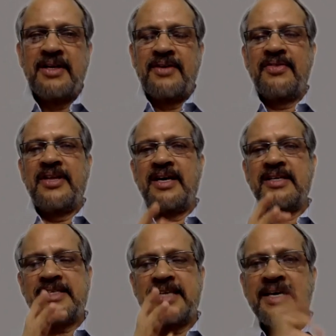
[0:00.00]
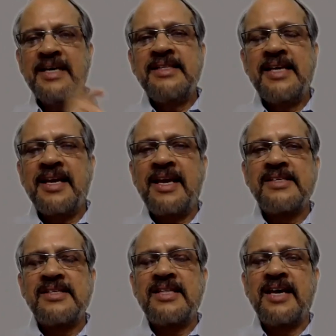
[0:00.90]
The second thing
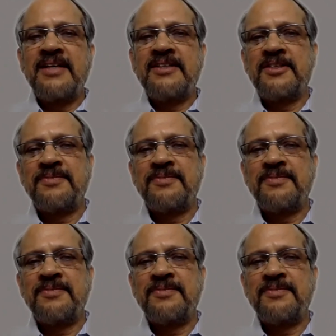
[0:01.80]
is that